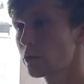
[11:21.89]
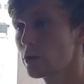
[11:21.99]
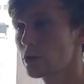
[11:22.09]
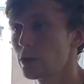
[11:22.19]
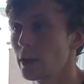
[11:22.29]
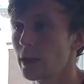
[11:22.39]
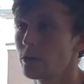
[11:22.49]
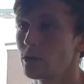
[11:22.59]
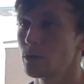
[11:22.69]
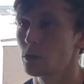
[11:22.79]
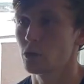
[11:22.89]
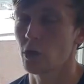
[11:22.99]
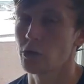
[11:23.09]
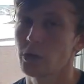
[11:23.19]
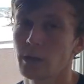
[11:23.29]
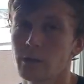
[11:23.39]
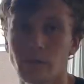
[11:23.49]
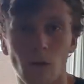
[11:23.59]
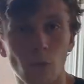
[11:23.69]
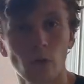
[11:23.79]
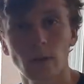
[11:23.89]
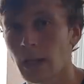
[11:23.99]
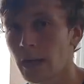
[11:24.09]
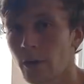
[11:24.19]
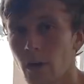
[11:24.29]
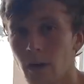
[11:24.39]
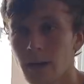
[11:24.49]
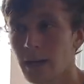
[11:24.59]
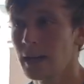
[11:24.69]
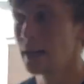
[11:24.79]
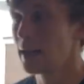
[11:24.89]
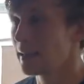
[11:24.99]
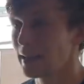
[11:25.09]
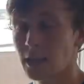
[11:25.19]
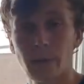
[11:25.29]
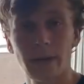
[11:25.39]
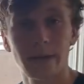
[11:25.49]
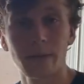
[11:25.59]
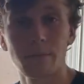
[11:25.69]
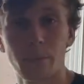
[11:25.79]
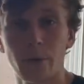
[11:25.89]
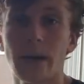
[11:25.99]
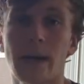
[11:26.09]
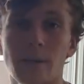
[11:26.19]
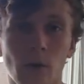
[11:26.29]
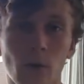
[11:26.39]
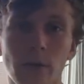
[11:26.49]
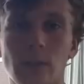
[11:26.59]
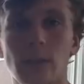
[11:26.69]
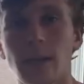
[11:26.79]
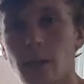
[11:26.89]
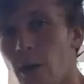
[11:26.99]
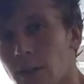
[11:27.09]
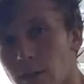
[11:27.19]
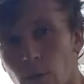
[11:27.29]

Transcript: the rest of the day, do some stretching, foam rolling later on. That's about it, but as always, thank you guys for